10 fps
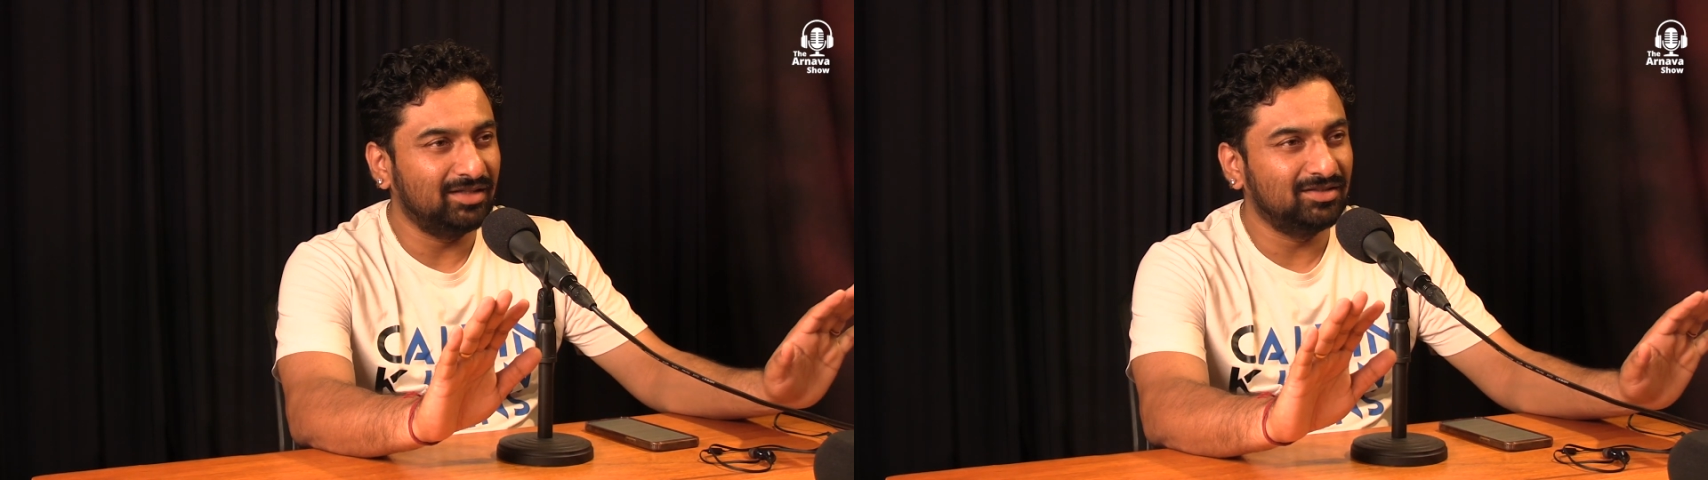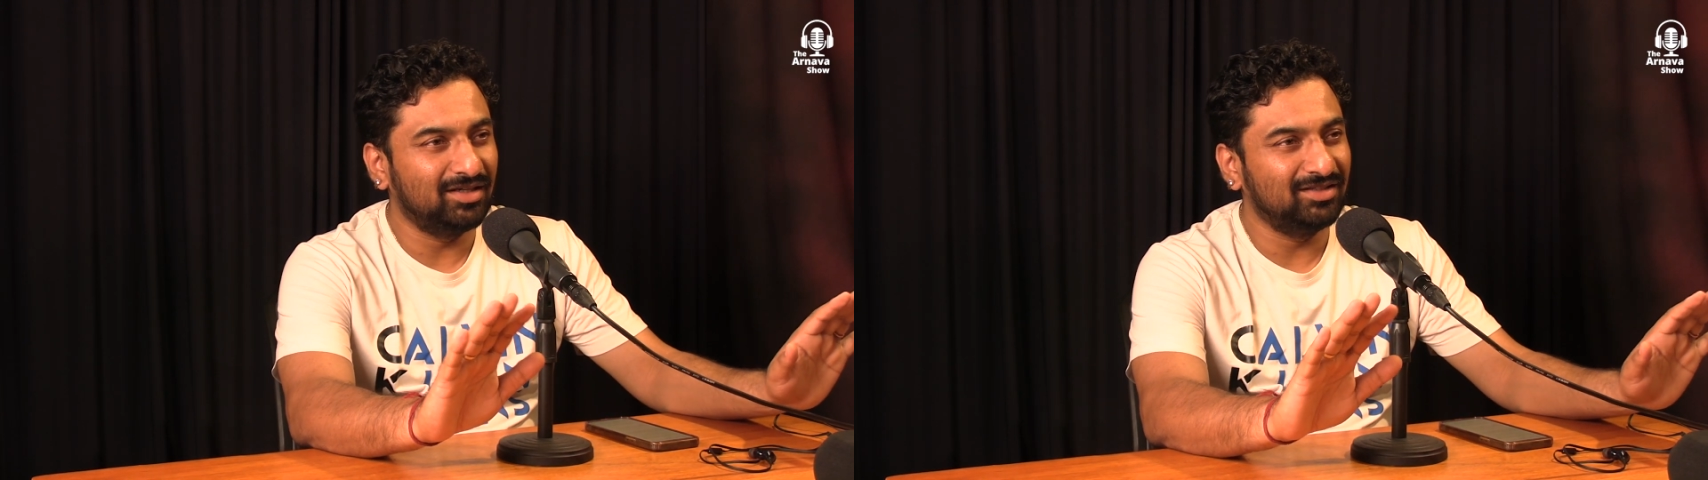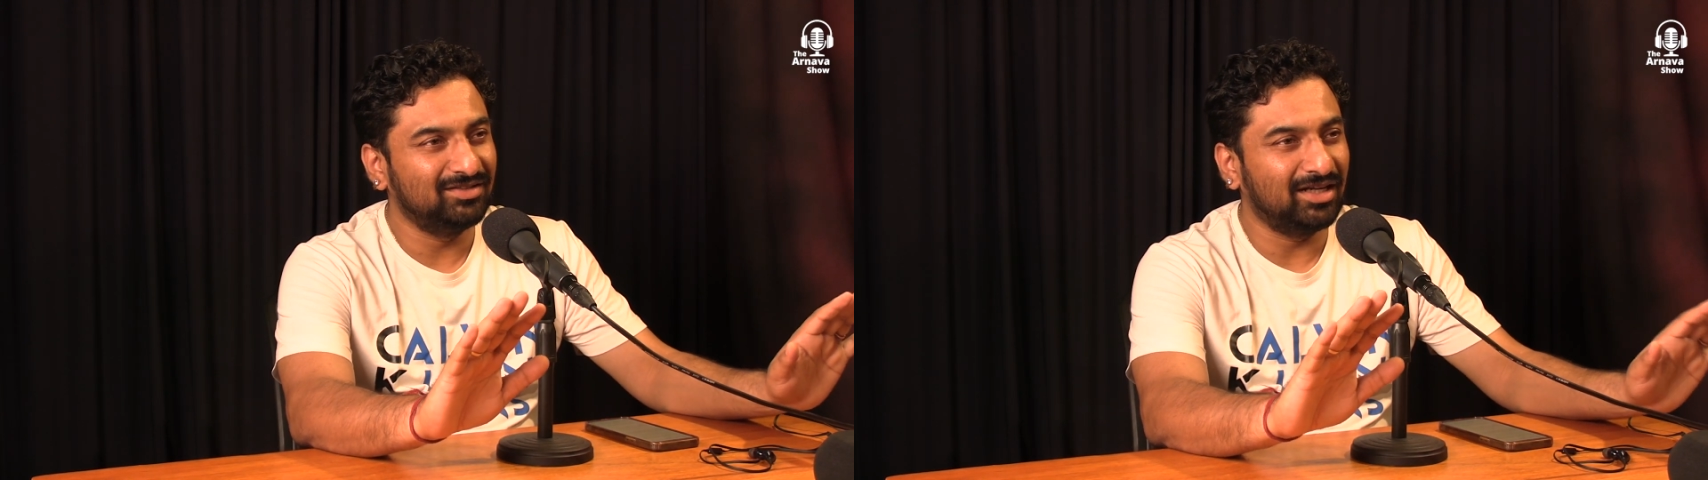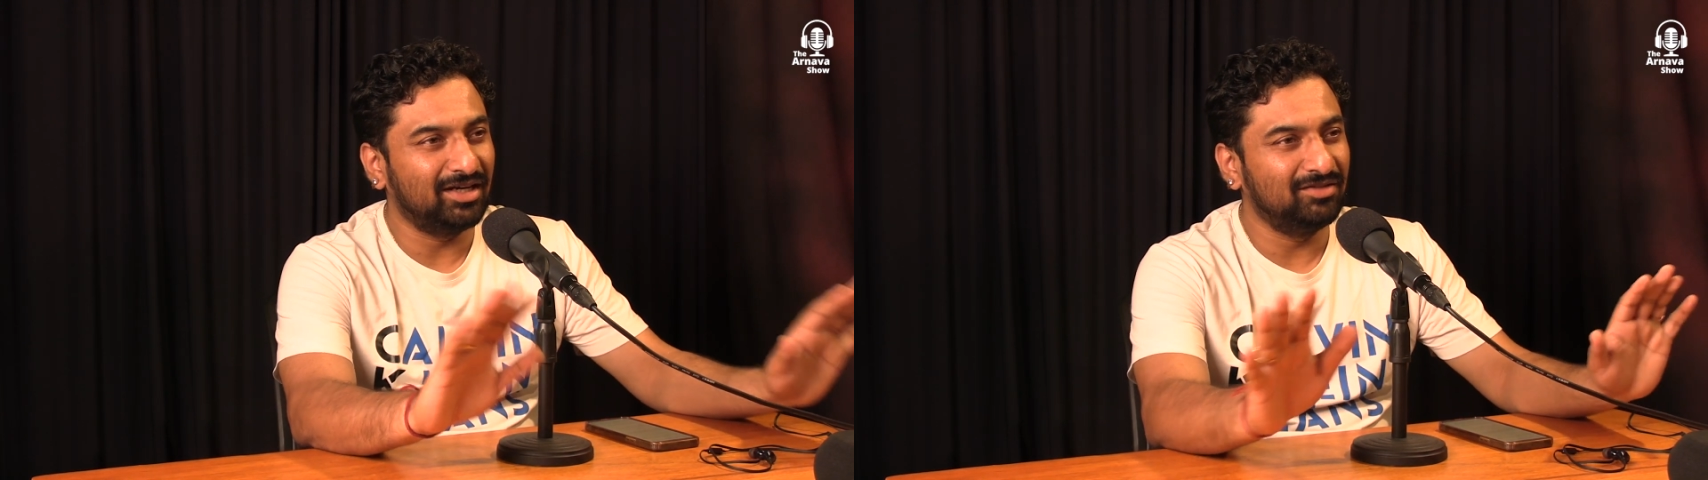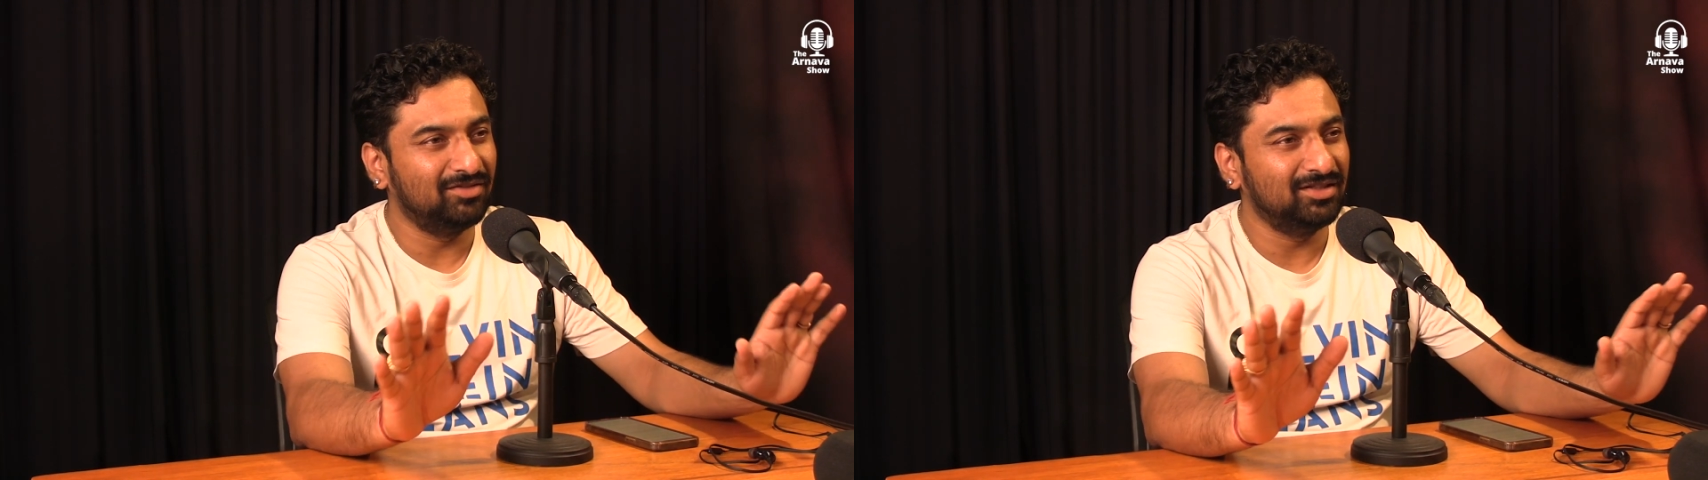answer and
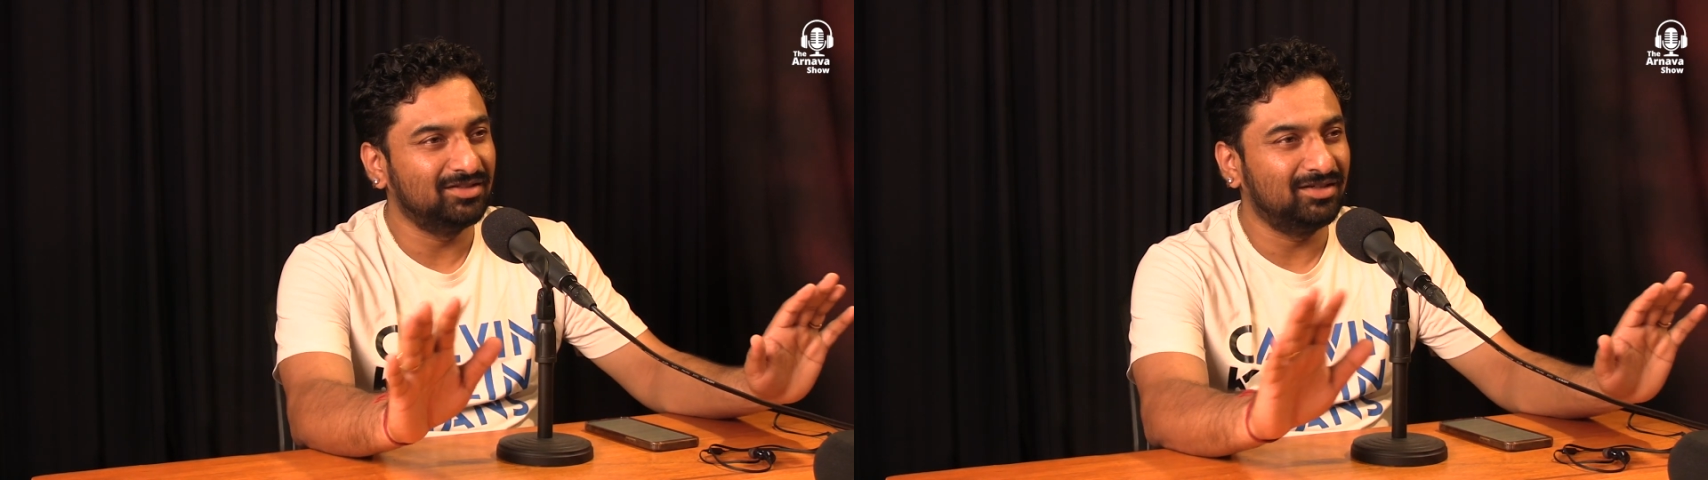second one is